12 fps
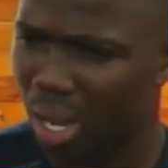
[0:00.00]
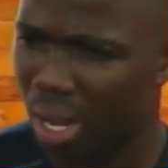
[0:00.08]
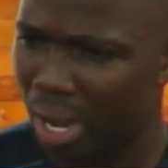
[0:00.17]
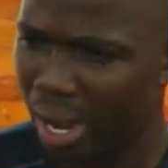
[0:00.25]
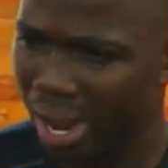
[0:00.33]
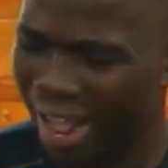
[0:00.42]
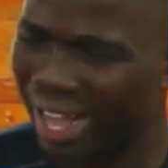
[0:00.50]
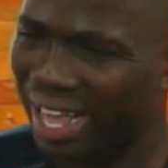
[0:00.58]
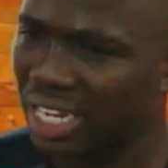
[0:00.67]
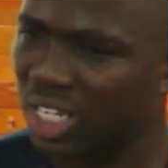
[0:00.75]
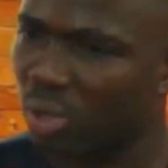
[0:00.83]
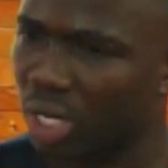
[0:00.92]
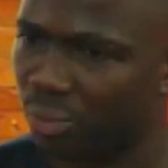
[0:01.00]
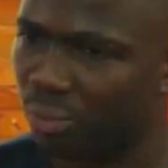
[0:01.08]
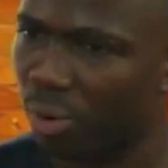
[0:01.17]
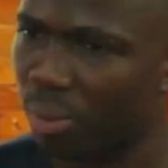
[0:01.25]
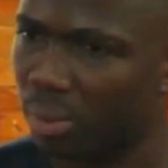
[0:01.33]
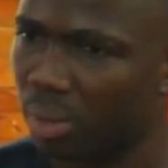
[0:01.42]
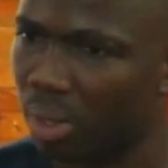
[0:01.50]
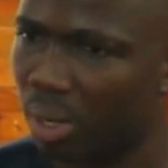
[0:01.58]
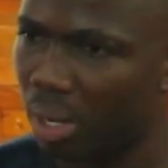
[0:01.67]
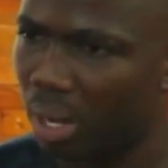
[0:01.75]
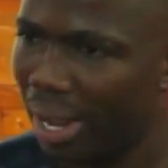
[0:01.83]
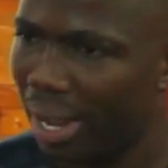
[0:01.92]
and gets transformed
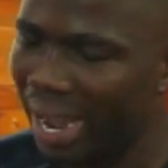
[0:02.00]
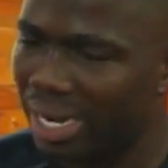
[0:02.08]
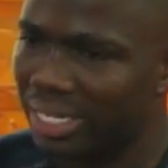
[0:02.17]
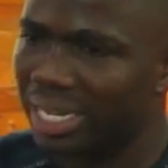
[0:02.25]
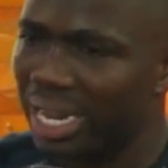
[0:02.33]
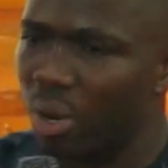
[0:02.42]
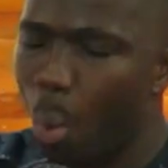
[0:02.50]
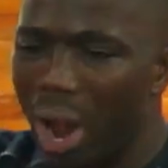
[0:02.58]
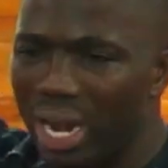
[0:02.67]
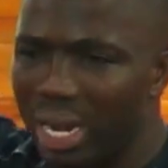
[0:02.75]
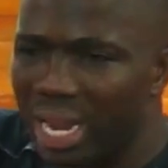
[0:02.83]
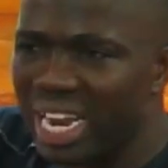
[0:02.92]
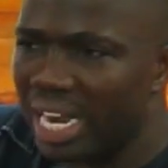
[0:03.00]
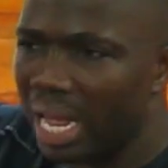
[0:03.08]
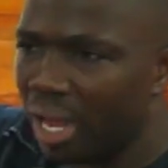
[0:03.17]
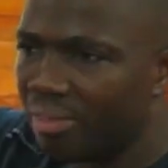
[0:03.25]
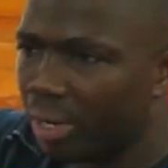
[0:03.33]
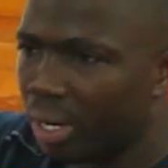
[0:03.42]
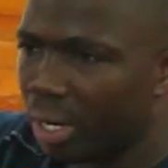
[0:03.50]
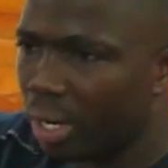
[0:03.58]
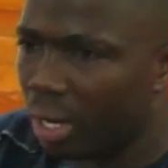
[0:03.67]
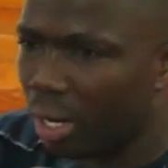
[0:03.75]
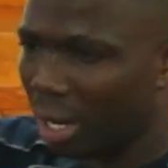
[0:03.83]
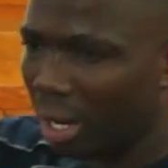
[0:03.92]
and say one day in heaven
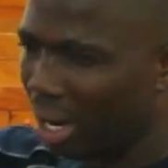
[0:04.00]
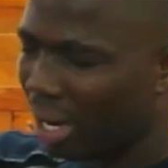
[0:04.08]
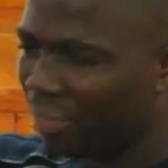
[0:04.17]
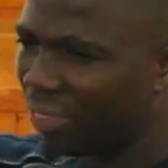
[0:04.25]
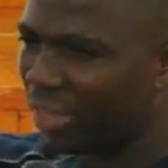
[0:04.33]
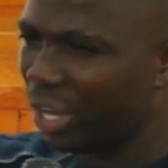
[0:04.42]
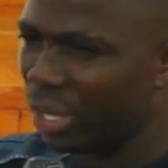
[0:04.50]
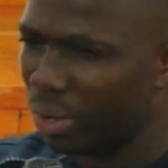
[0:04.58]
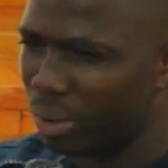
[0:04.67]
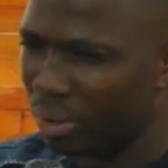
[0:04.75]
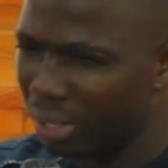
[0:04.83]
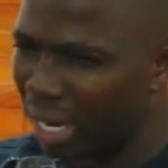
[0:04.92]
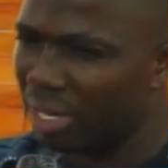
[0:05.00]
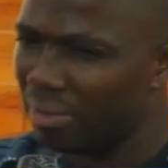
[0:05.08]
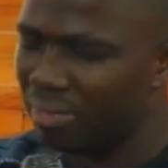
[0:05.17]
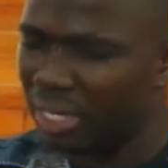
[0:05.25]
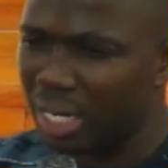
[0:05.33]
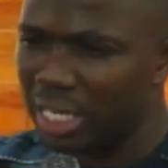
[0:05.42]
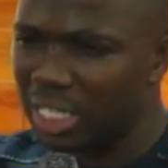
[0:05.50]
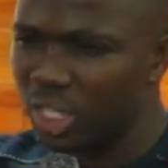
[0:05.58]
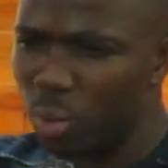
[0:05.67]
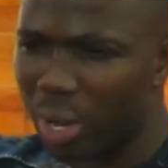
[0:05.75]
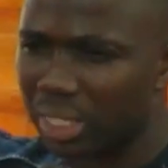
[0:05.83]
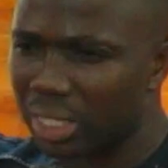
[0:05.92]
that thank you, that invitation you
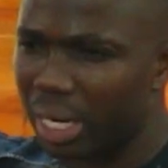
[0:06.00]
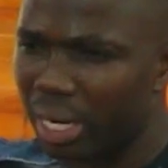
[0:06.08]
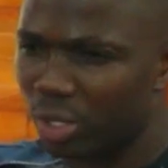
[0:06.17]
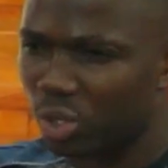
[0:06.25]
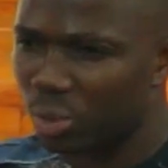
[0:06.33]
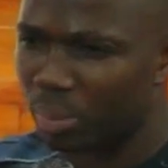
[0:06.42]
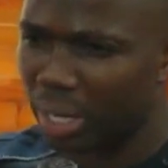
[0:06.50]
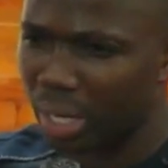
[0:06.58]
extended to me.